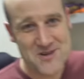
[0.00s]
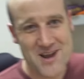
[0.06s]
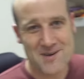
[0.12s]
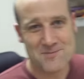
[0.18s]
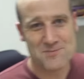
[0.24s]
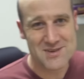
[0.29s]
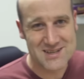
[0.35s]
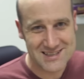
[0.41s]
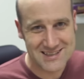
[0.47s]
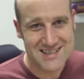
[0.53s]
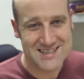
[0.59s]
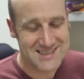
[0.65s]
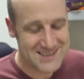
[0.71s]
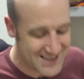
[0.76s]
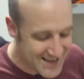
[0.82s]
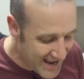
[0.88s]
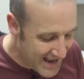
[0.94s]
numbers
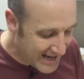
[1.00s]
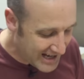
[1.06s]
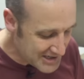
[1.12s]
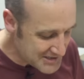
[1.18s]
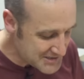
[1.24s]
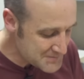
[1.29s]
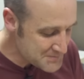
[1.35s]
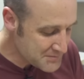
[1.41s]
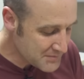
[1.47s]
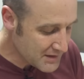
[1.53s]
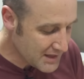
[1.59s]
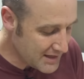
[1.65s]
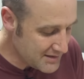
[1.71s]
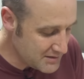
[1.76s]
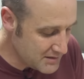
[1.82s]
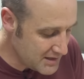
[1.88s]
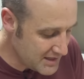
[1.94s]
listed out
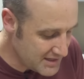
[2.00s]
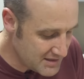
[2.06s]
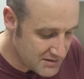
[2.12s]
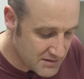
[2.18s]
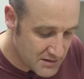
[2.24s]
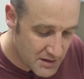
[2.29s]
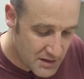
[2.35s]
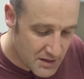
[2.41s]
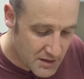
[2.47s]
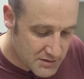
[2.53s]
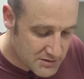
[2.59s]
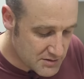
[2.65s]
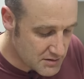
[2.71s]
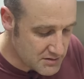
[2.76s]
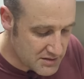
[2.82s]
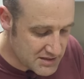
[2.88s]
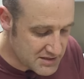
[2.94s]
and then
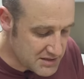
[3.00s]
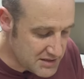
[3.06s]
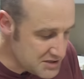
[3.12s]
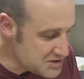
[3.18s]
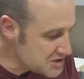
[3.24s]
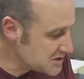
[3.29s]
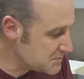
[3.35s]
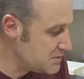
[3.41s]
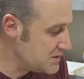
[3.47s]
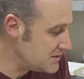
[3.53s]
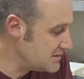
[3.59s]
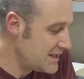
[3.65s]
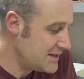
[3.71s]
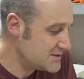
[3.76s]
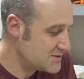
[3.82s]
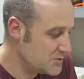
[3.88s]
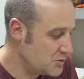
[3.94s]
turned into digits. But
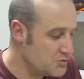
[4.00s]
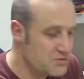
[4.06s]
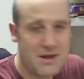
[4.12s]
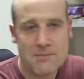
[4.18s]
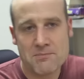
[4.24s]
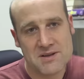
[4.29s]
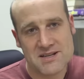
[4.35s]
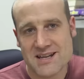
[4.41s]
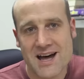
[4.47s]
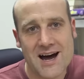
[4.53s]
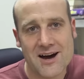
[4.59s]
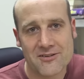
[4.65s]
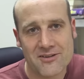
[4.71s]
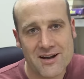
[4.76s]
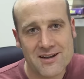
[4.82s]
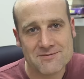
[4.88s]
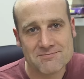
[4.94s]
that's all numbers are,
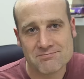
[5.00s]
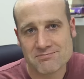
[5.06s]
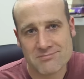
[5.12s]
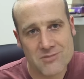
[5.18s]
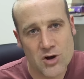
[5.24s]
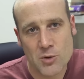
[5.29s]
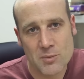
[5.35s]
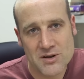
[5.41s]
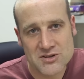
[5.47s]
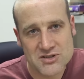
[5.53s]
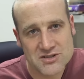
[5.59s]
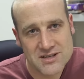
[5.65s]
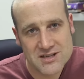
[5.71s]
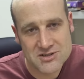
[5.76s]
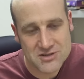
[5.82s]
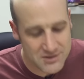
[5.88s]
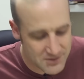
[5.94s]
right? Whole bunch of
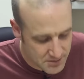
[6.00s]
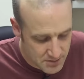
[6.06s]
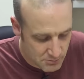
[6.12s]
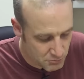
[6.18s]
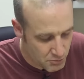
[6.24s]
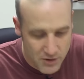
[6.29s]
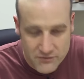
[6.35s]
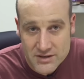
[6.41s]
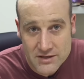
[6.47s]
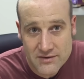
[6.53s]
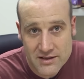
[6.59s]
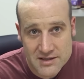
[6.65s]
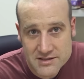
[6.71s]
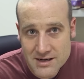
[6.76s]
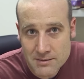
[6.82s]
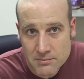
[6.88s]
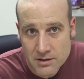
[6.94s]
digits, perfectly
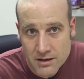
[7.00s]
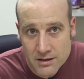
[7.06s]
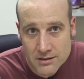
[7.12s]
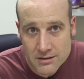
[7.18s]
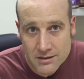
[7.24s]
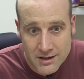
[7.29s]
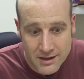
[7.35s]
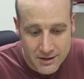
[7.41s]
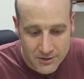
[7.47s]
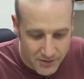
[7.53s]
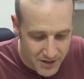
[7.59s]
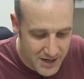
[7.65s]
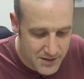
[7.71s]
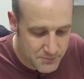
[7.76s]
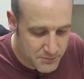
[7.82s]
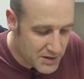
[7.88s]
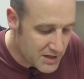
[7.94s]
valid number,
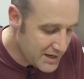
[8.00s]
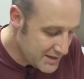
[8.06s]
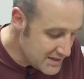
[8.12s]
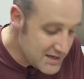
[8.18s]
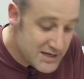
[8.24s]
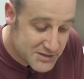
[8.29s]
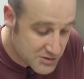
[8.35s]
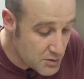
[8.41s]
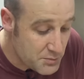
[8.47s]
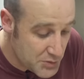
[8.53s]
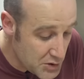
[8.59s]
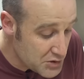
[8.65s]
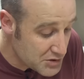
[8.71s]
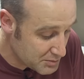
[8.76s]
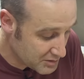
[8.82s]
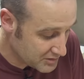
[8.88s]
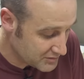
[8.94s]
right? But and it is
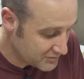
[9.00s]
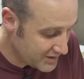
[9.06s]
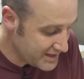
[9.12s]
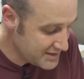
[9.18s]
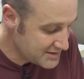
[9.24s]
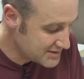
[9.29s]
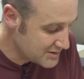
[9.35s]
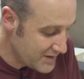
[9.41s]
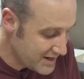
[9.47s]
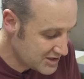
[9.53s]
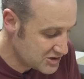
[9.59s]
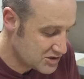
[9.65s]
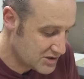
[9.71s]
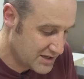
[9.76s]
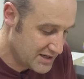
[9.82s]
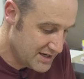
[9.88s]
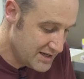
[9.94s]
computable, right? So
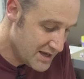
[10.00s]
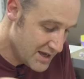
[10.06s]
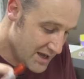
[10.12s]
actually,